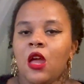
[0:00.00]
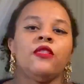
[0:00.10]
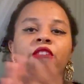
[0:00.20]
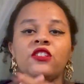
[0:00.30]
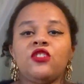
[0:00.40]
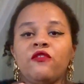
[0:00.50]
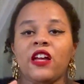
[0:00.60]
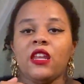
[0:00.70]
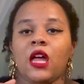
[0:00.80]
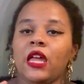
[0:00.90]
This
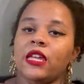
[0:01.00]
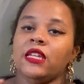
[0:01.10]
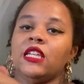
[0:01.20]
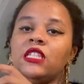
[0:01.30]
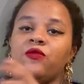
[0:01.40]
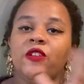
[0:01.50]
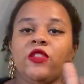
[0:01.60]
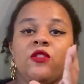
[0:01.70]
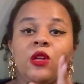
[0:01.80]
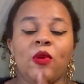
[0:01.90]
novella is
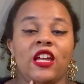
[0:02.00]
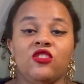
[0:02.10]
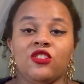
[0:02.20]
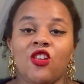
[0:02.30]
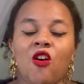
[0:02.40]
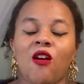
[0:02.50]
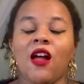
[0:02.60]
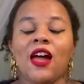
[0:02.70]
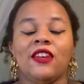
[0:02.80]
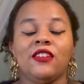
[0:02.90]
53 pages long
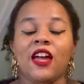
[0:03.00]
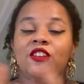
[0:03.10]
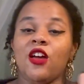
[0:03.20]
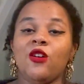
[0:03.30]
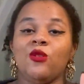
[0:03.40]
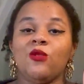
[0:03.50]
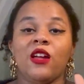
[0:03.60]
and I know,